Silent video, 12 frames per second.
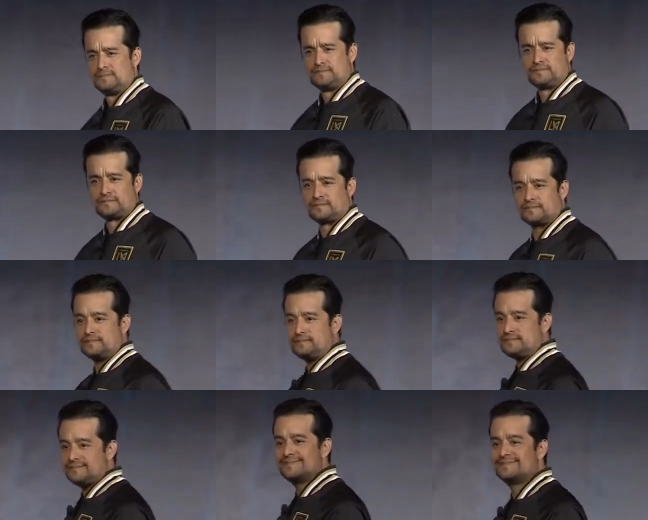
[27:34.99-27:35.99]

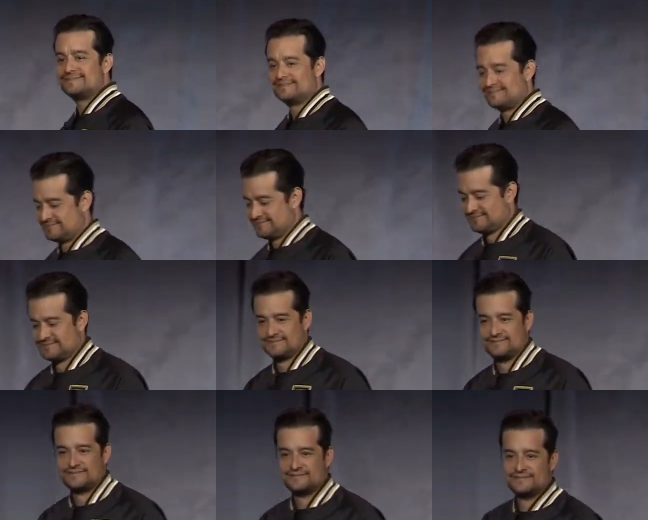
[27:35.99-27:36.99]

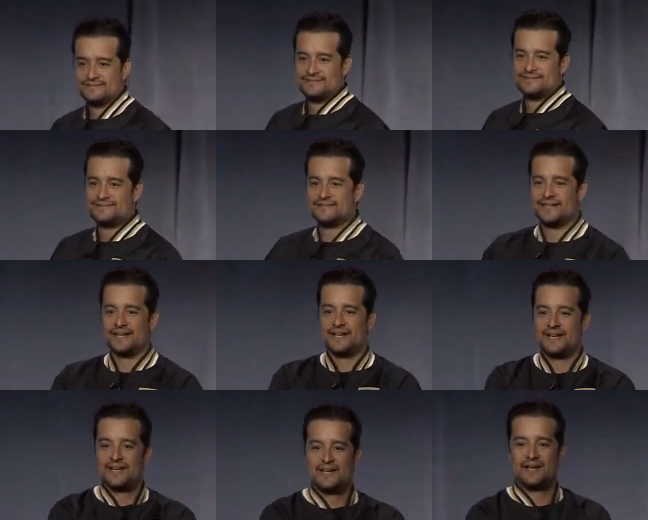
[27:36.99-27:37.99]

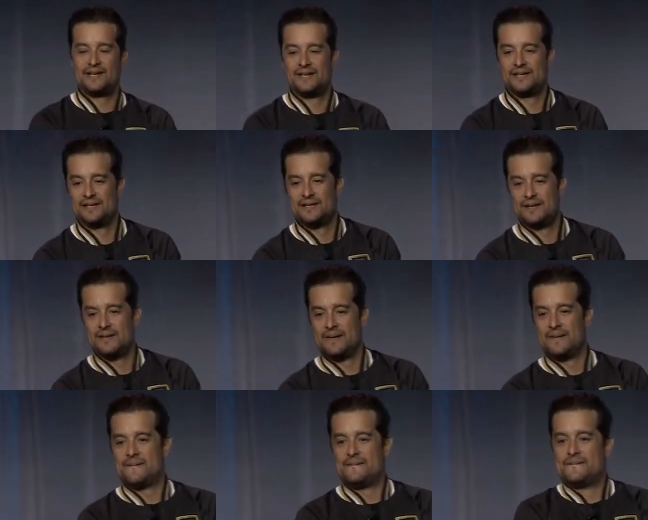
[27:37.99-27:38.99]

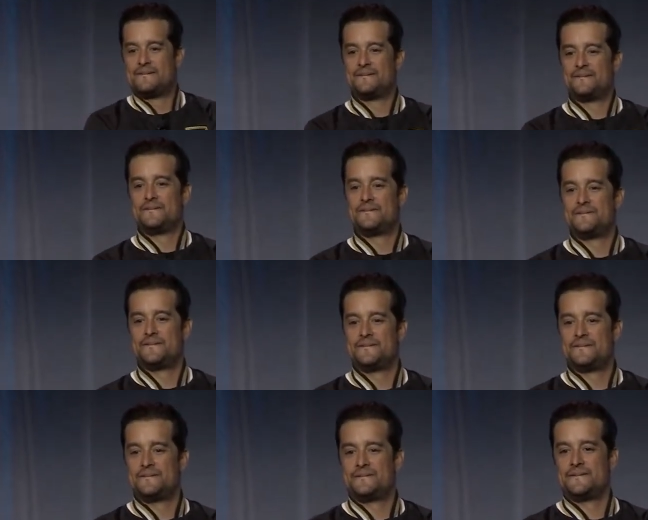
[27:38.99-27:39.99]

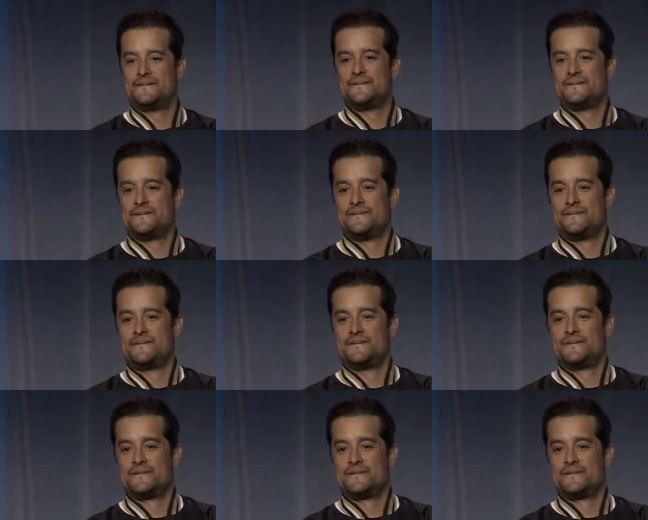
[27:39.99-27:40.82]
Nobody speaks.